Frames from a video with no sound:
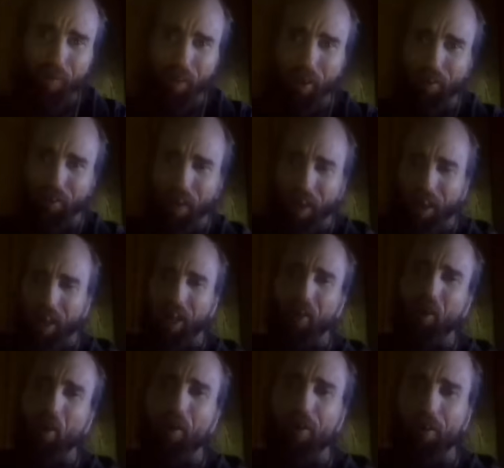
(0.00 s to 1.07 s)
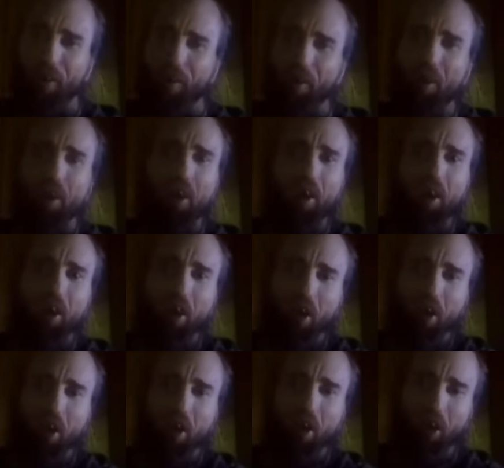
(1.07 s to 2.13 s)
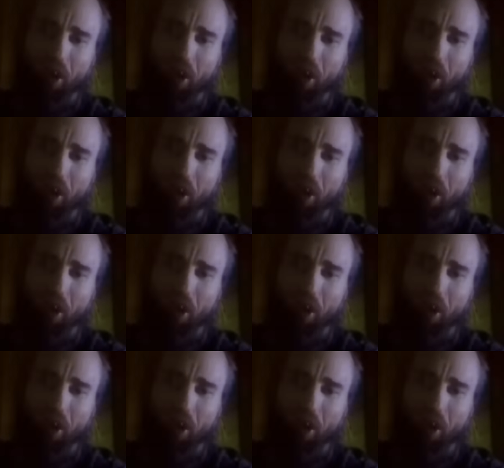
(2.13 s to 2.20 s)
Because like I told you, you